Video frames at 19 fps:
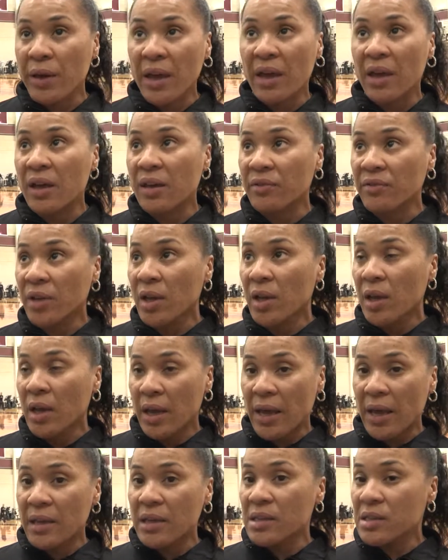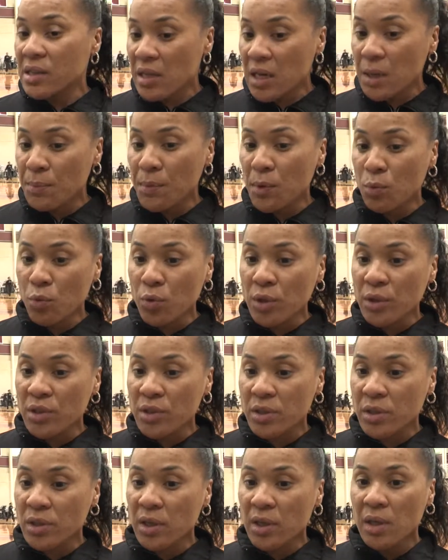have had a team in
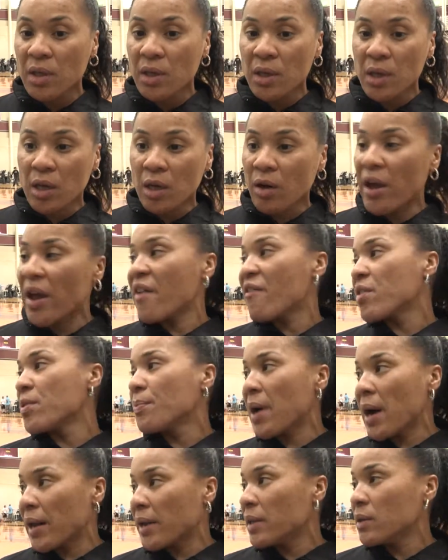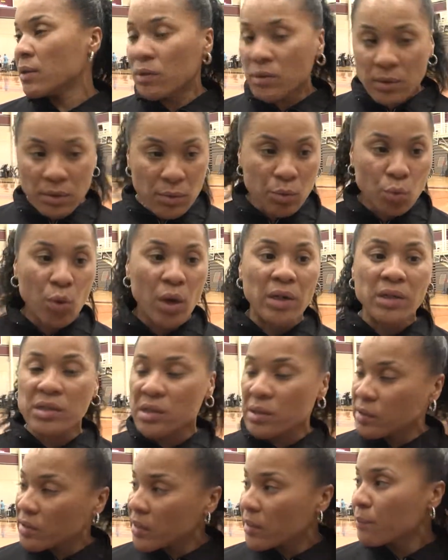which, you know, everybody wants
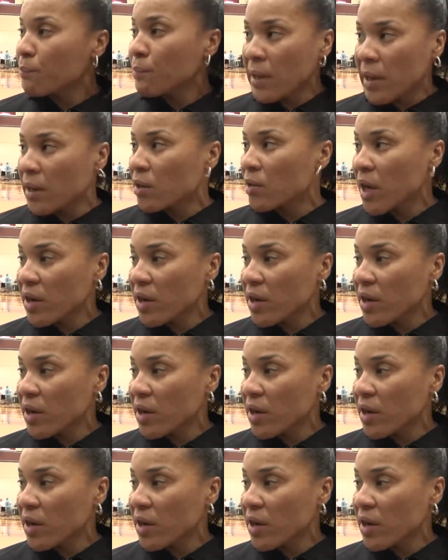to get better.